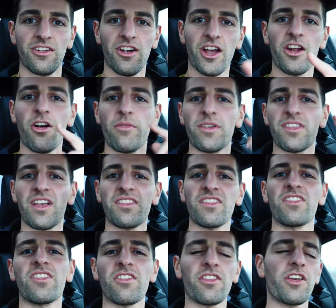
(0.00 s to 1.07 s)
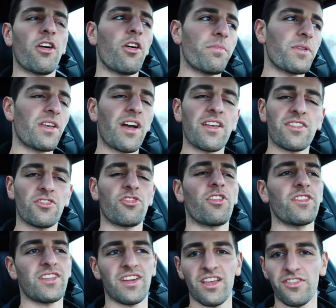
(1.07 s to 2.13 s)
Alright homies, I sincerely hope you guys
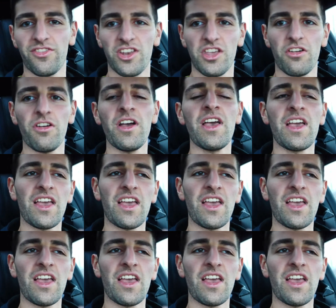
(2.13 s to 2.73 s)
enjoyed today's video.